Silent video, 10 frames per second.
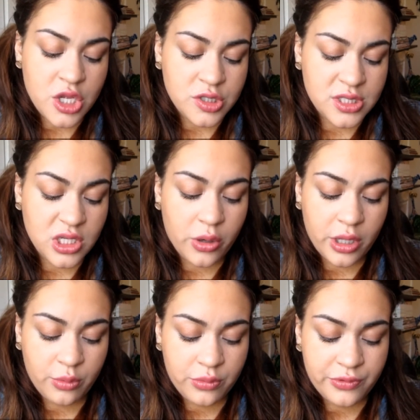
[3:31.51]
so
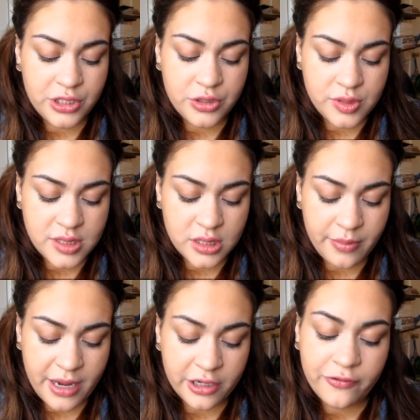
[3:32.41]
it will reduce the
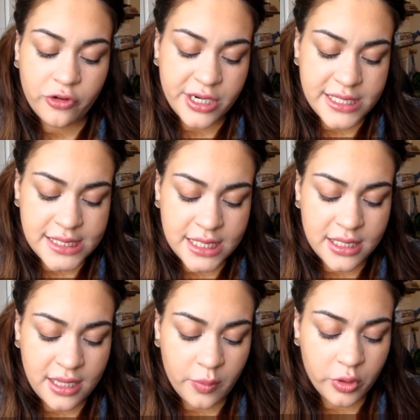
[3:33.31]
amount of
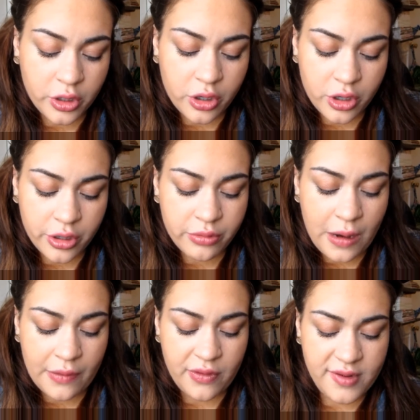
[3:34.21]
creasing that will occur
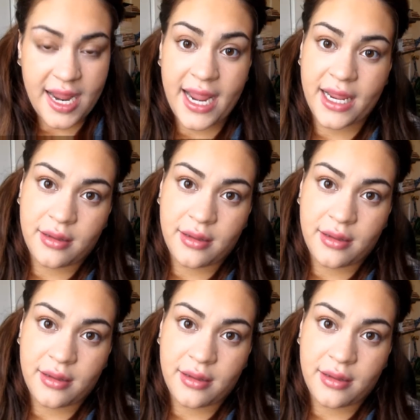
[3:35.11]
throughout the day.